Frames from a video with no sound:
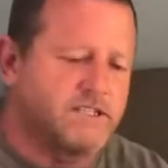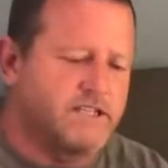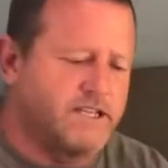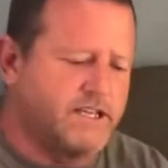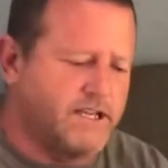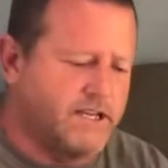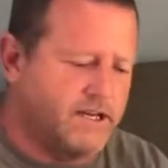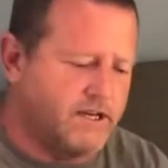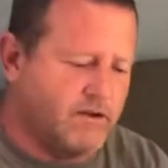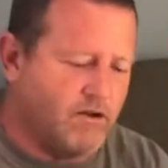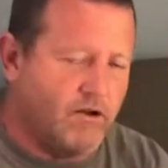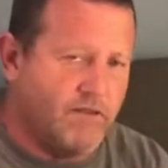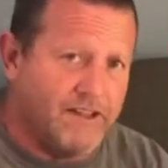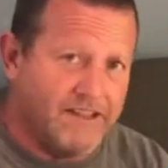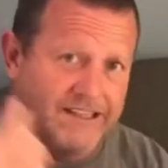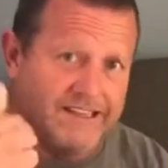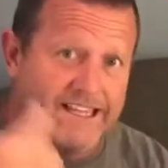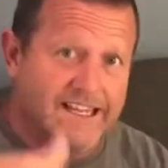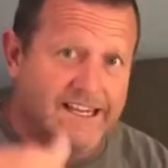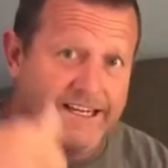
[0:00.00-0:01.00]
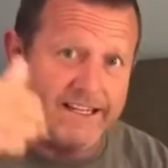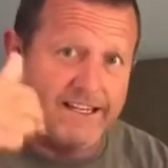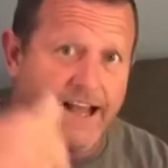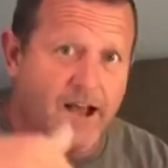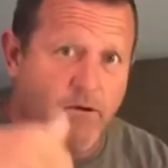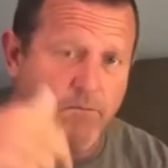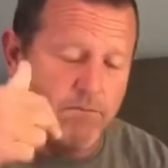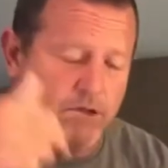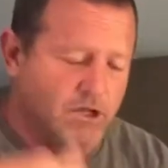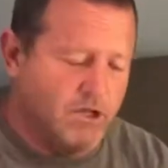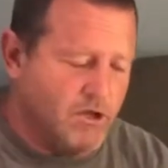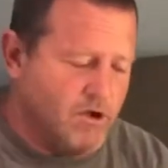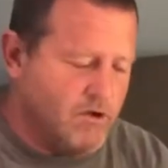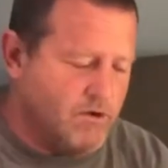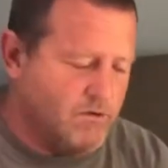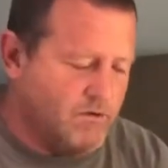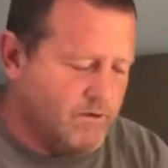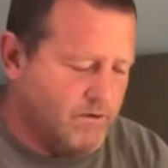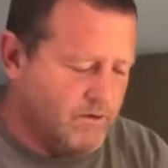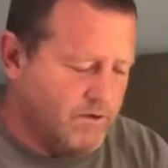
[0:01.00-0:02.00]
get it on the link down
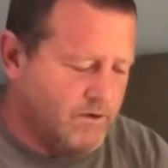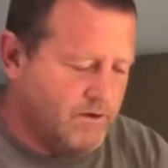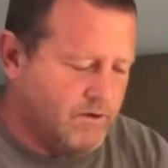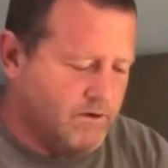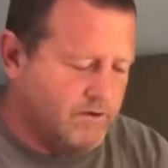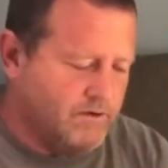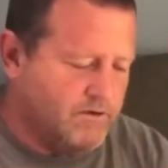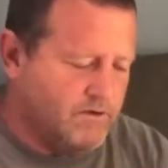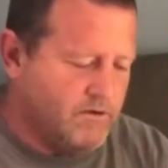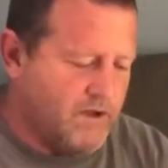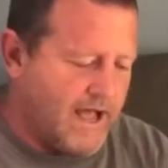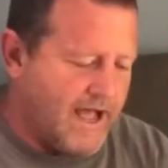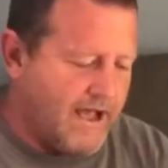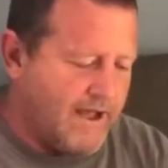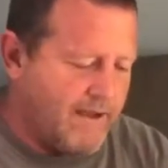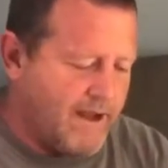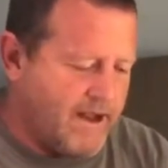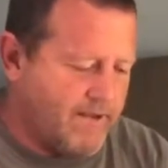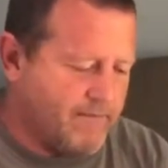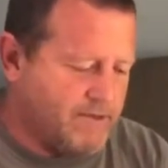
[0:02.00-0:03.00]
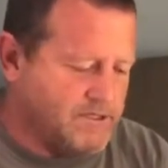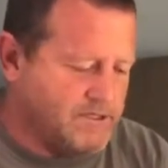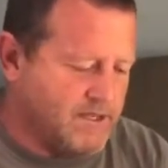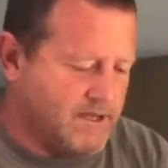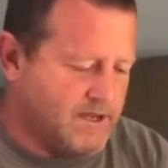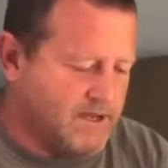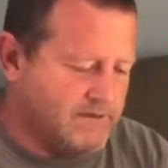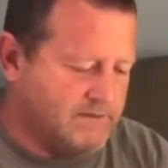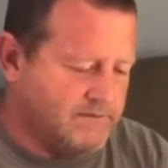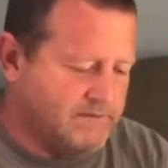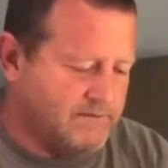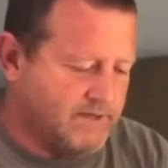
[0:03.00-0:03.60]
below through Amazon.